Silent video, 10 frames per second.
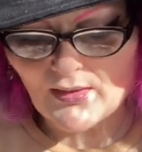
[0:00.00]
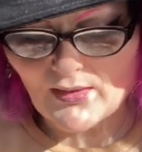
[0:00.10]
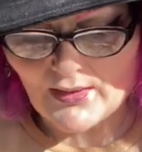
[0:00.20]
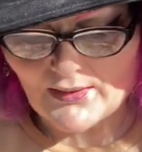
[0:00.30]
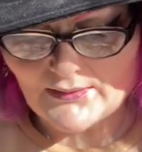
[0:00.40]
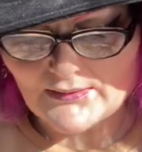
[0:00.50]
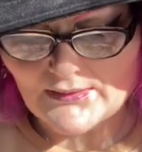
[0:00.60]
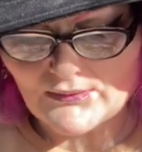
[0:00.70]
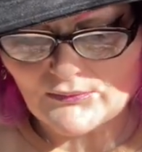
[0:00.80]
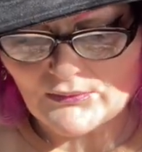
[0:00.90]
And
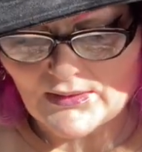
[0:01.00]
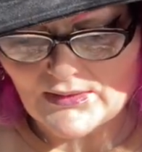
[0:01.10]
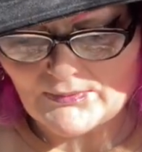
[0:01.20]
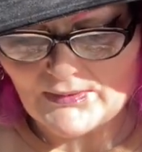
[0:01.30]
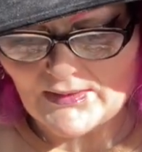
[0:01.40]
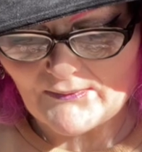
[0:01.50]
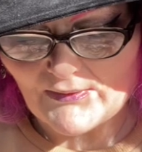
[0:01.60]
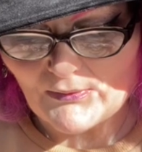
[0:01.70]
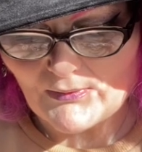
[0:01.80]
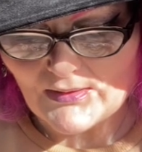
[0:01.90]
Nordics believed
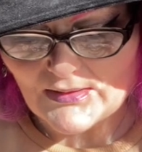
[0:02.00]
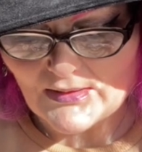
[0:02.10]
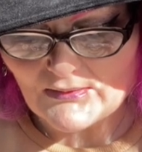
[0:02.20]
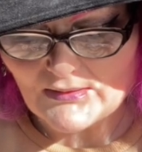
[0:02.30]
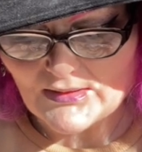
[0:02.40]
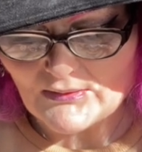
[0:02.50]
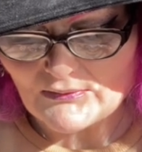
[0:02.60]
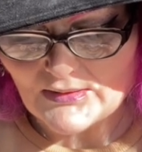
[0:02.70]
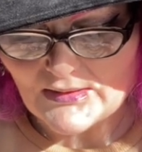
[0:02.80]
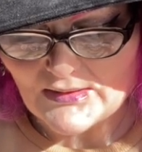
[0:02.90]
that the winter
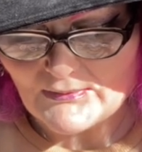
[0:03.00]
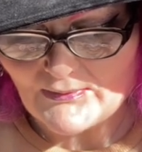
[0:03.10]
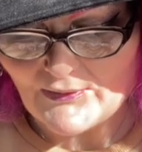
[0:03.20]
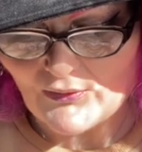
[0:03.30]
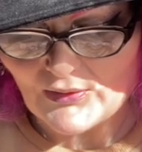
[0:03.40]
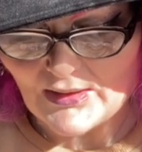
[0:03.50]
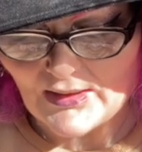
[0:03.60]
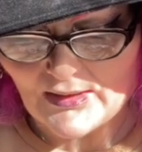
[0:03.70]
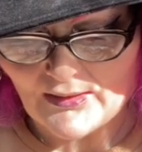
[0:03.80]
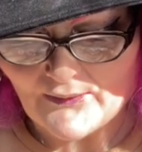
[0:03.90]
solstice is when the Holly
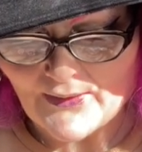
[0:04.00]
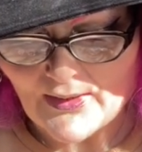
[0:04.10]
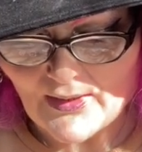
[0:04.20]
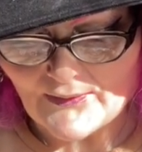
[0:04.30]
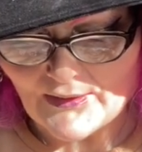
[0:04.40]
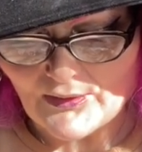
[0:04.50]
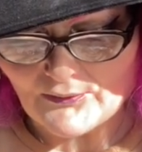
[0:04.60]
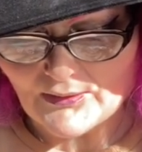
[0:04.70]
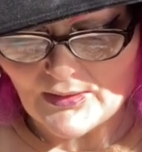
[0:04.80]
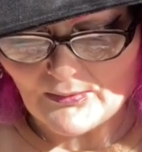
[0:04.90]
King and the
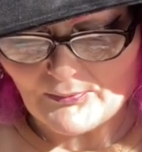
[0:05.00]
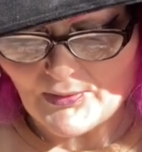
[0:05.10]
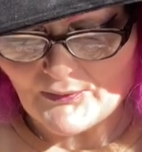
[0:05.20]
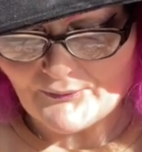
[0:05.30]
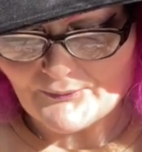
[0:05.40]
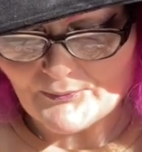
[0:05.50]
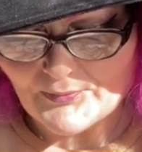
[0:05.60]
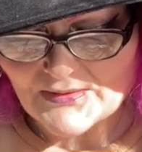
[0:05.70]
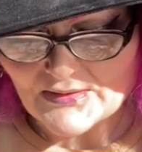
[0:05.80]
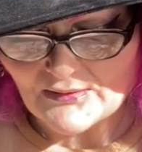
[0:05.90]
Oak King, both
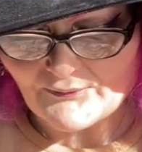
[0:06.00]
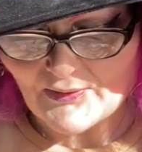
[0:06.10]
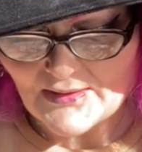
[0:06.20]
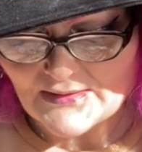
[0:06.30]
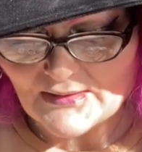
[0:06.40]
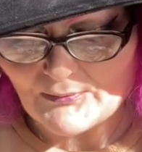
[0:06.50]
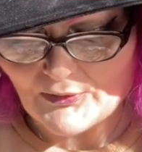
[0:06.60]
personified summer